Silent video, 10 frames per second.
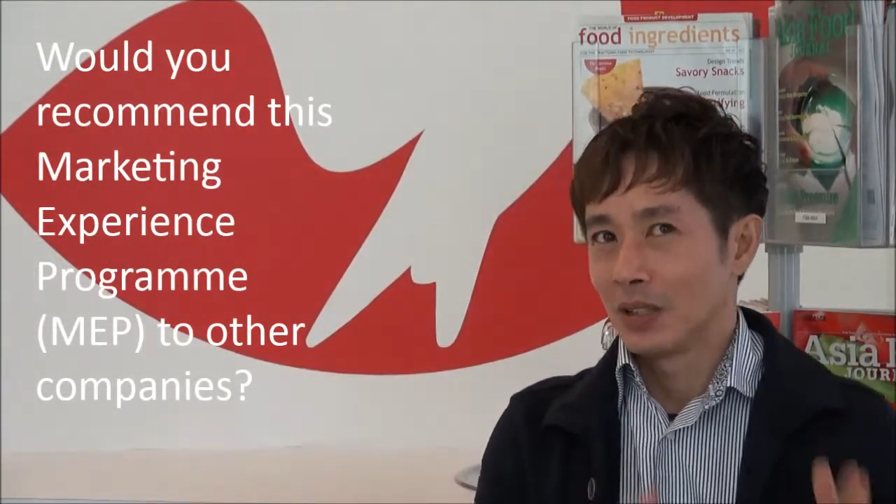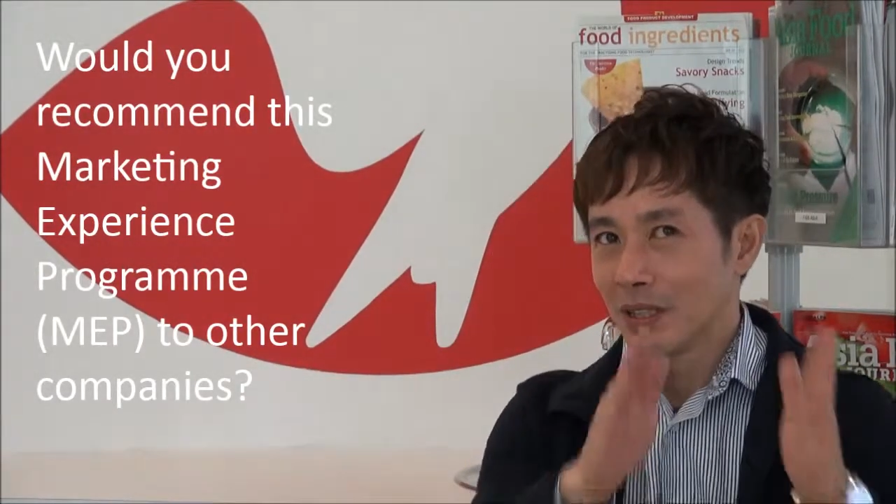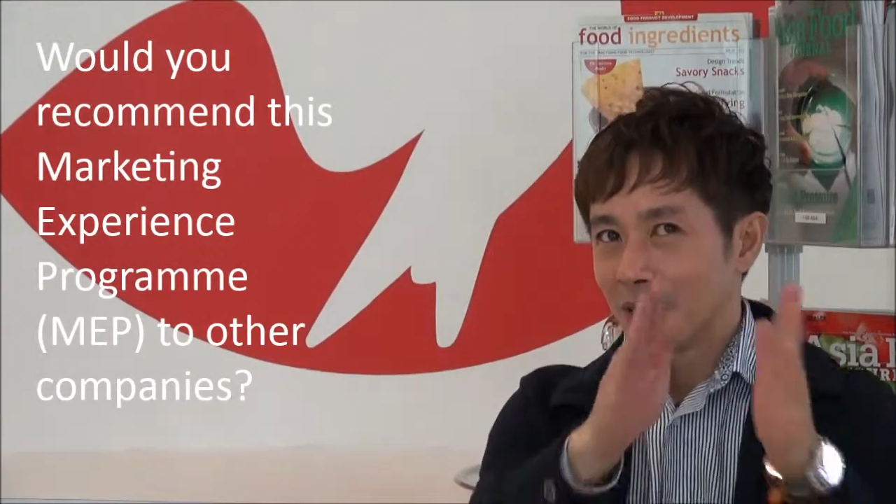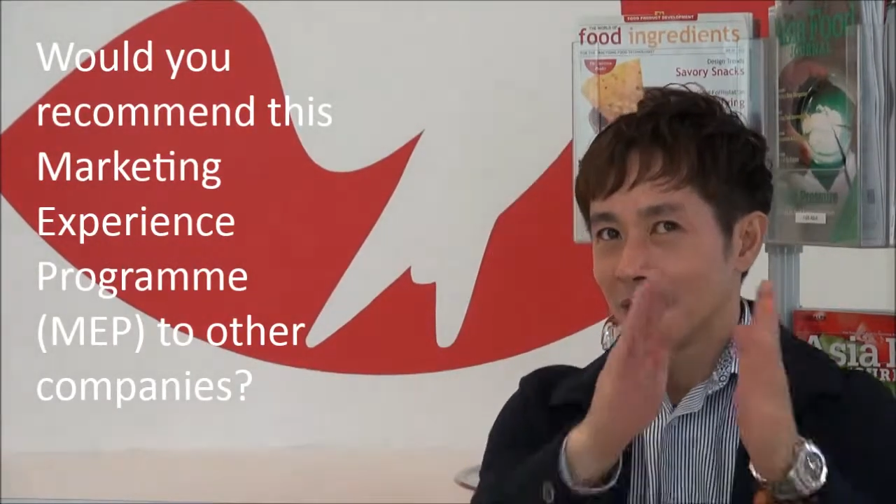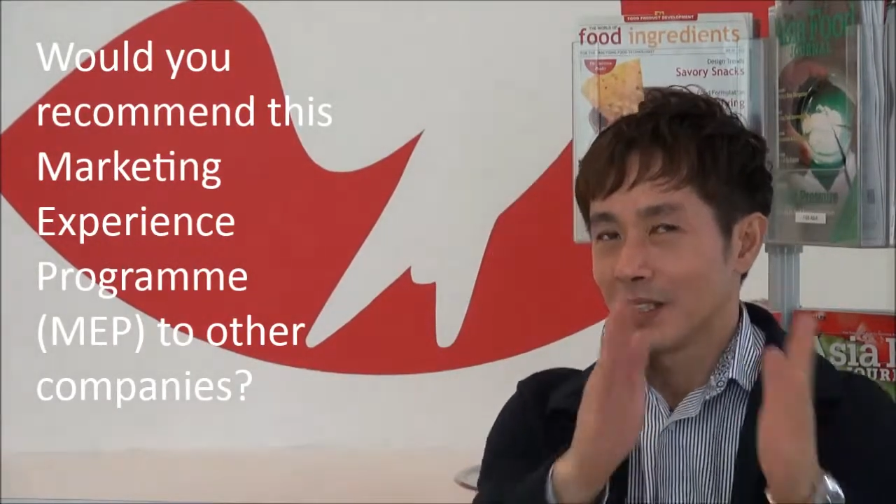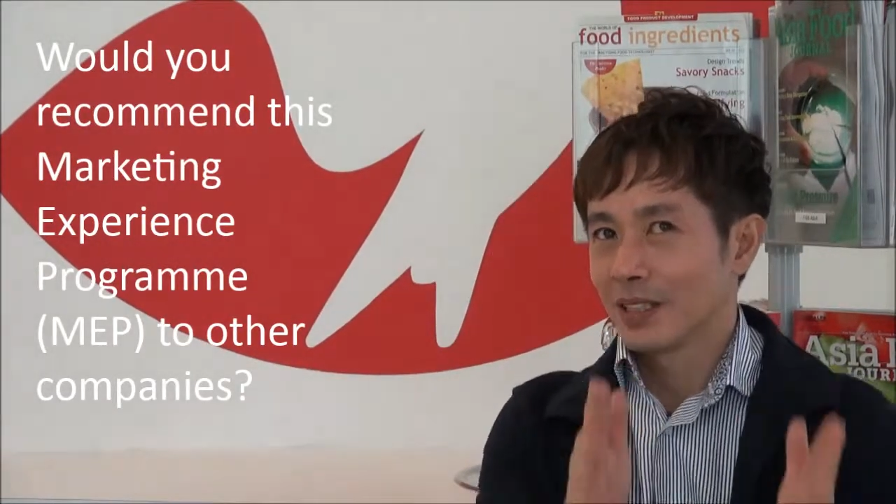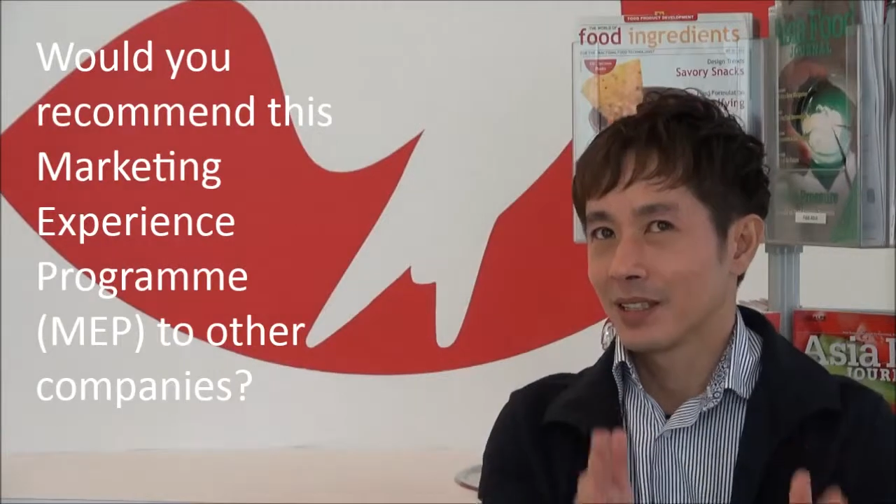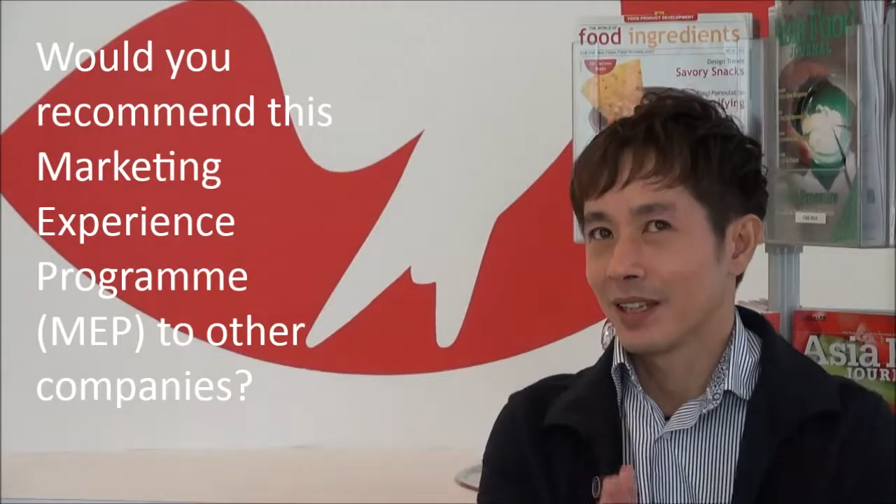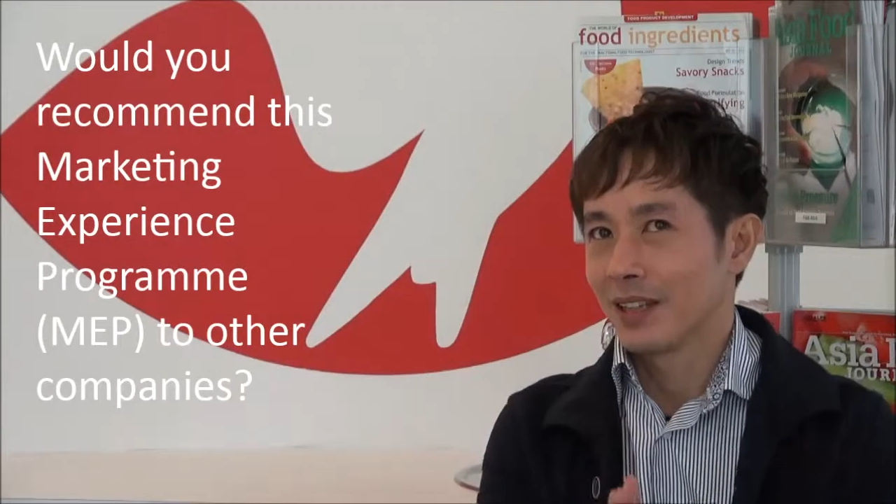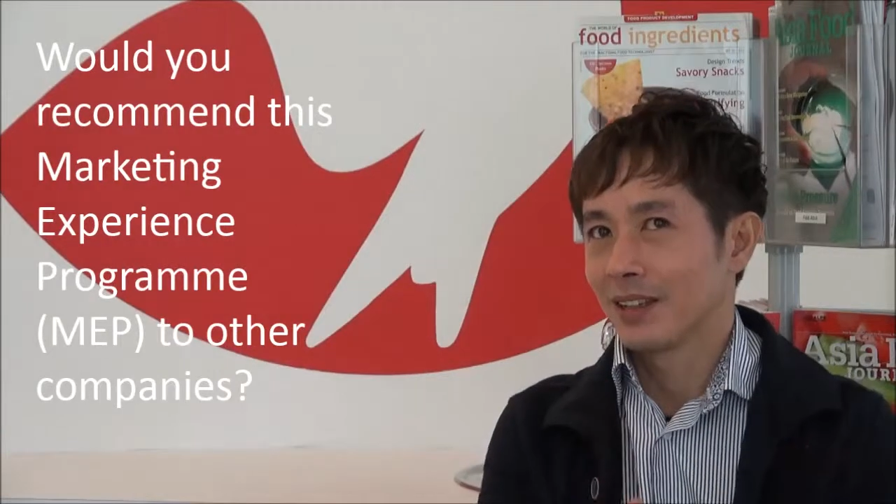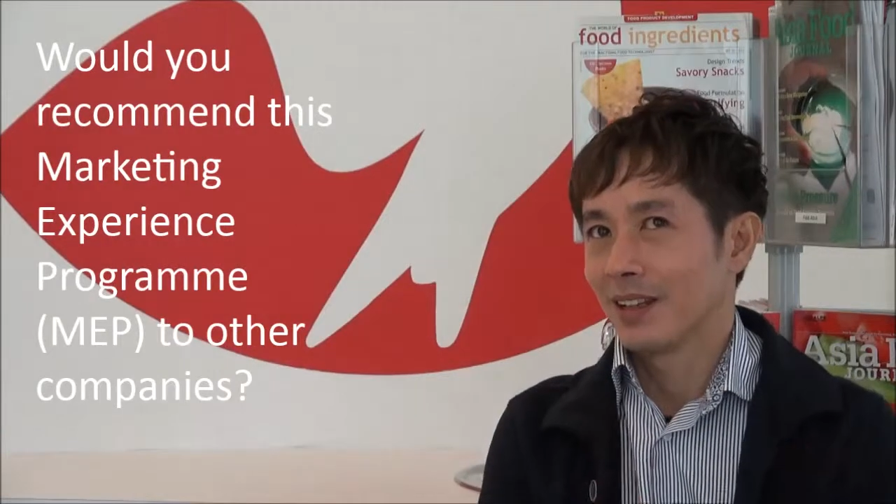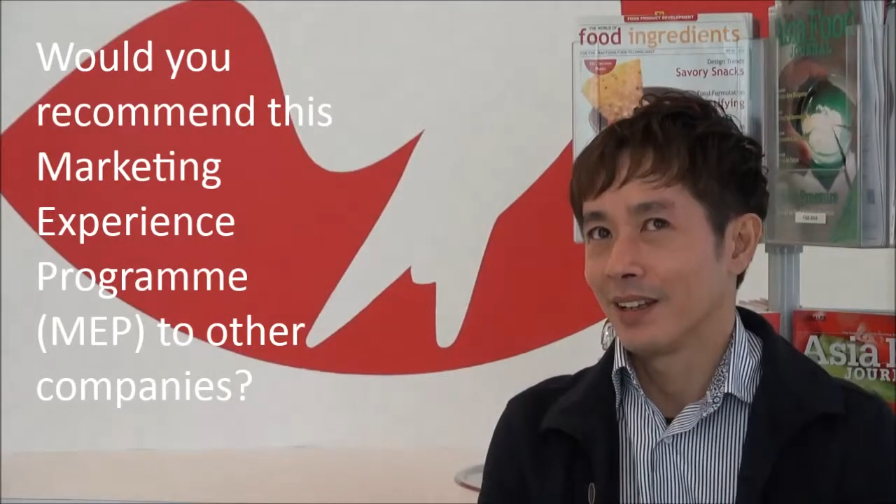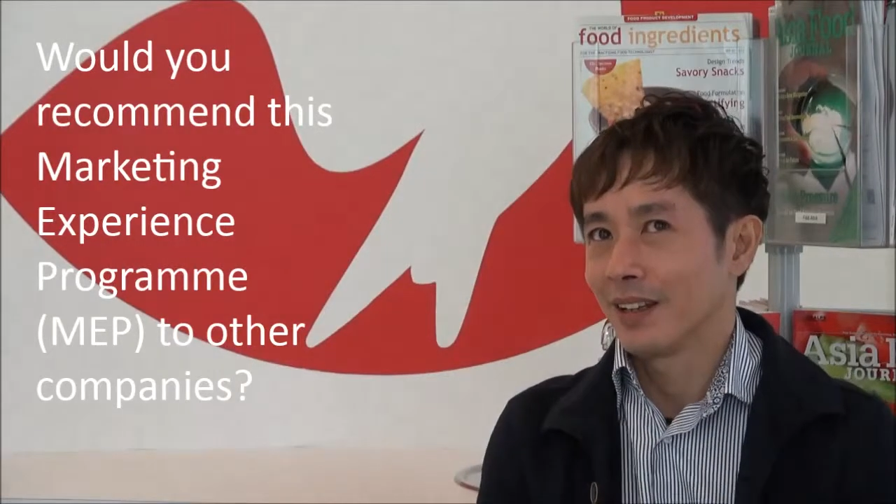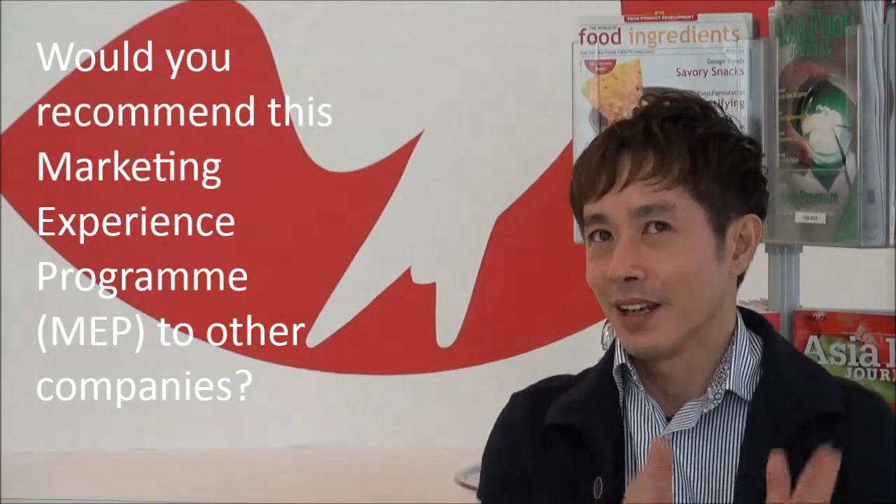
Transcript: this is a standard thing